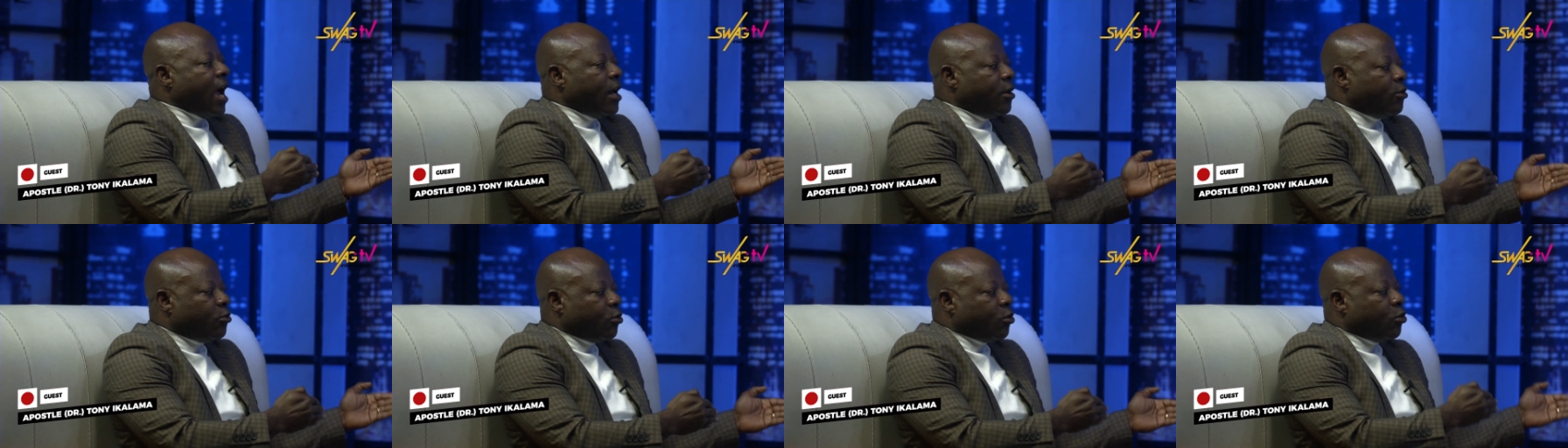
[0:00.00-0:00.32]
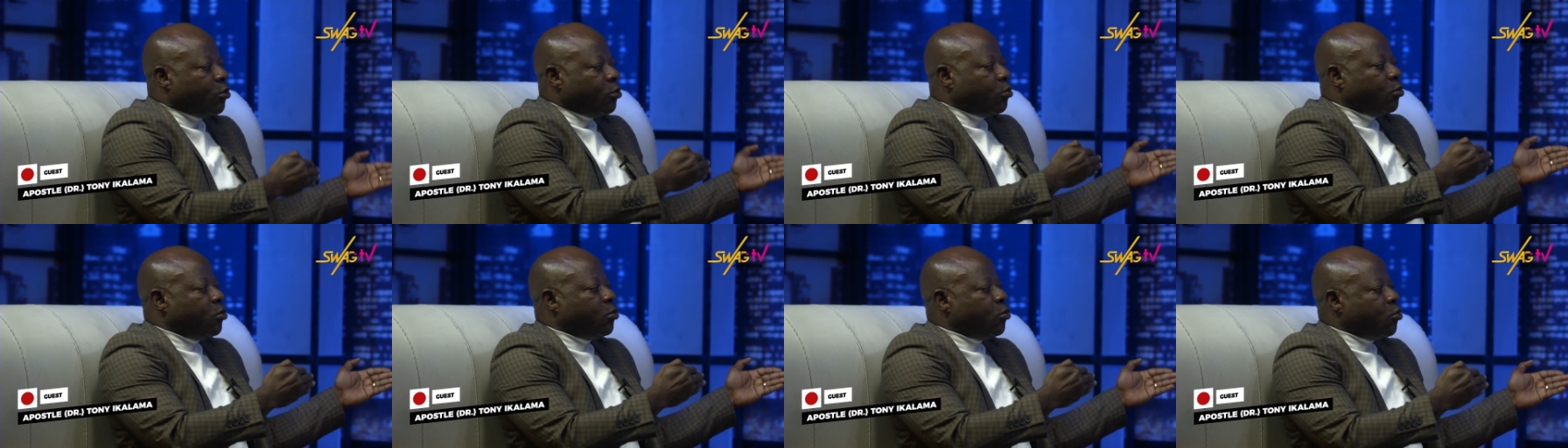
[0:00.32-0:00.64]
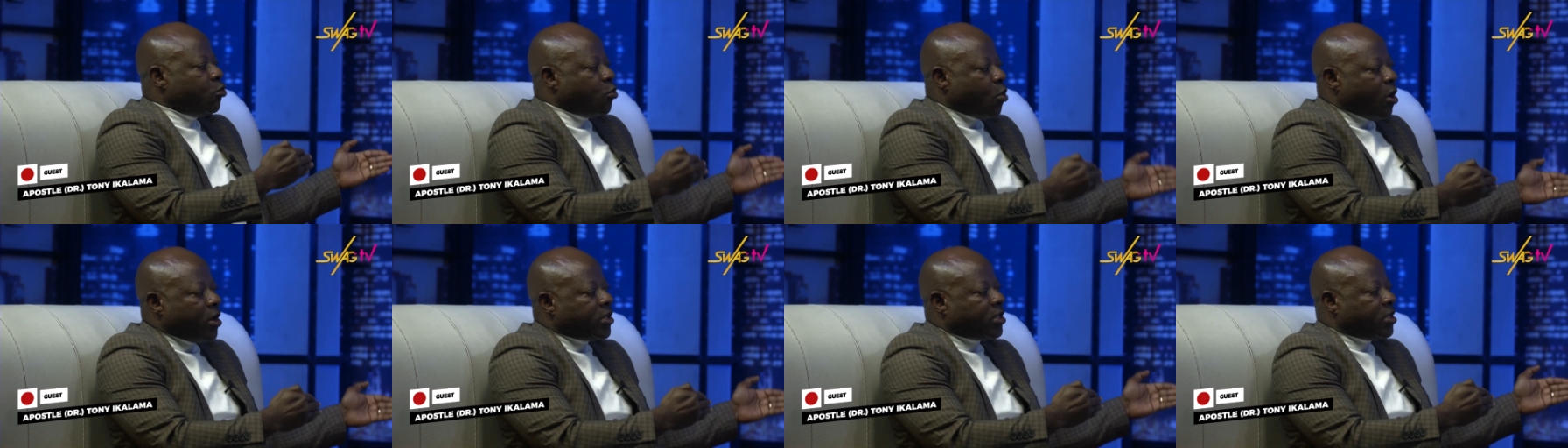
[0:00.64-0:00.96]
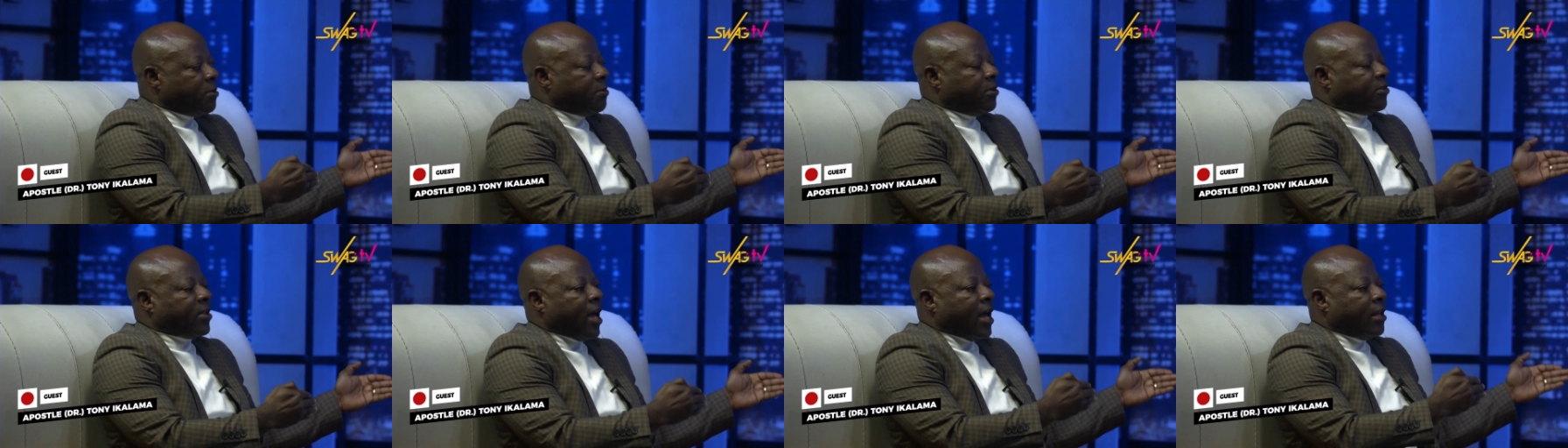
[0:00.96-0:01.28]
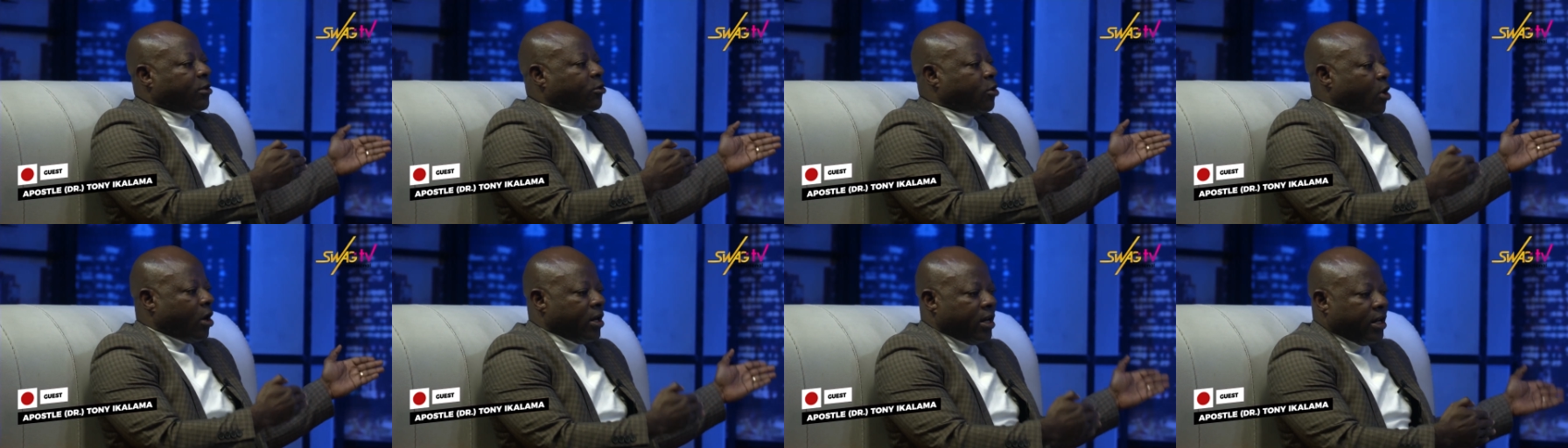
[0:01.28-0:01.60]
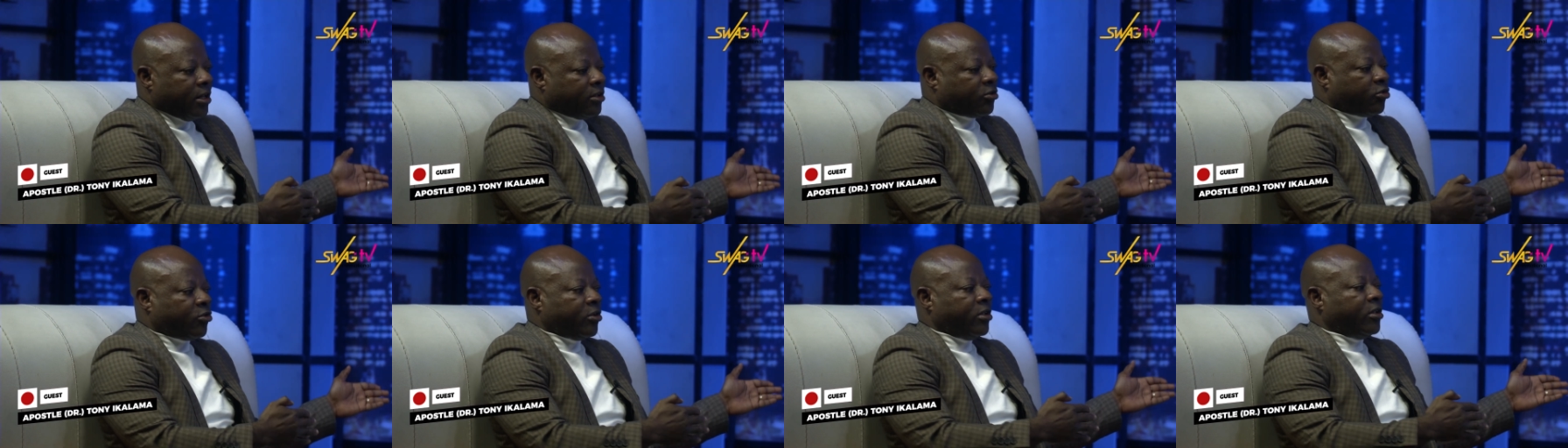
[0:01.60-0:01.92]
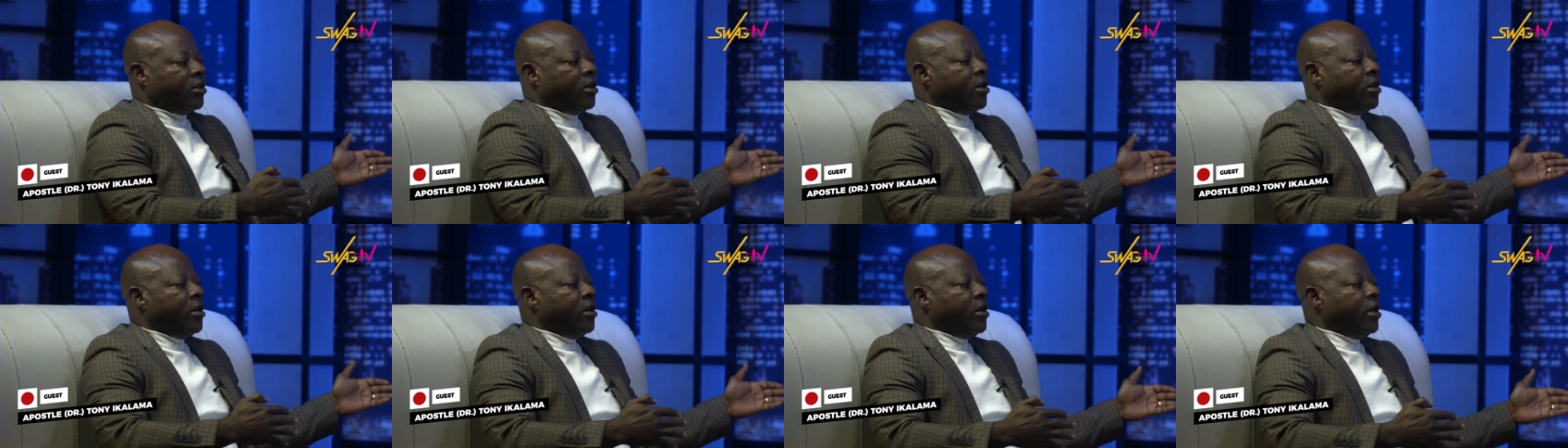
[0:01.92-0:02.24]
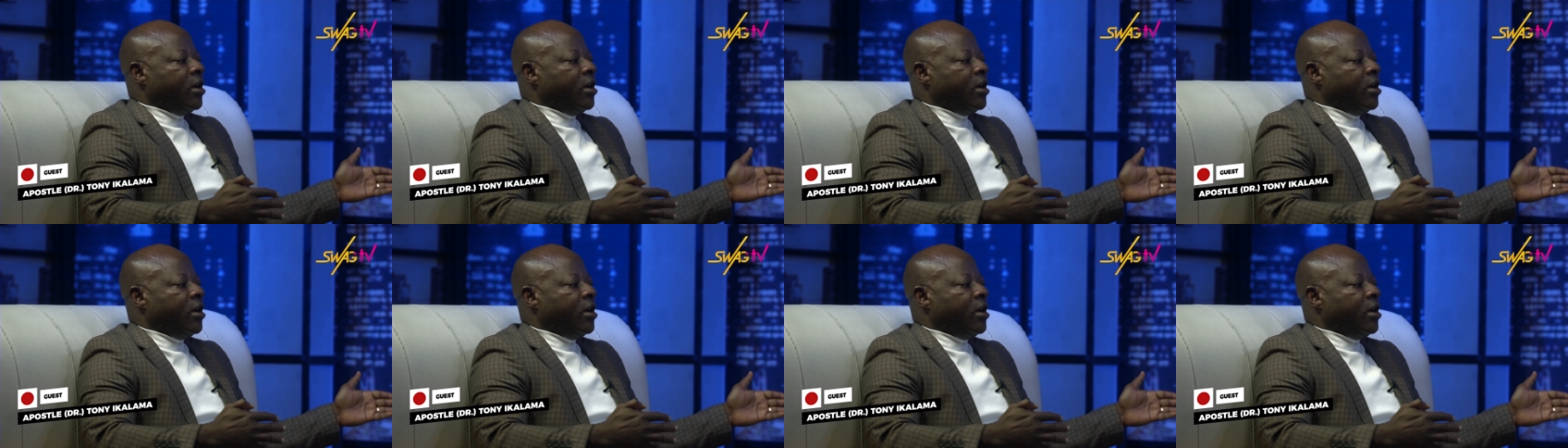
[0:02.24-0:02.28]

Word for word: idol worship. It's idolatry.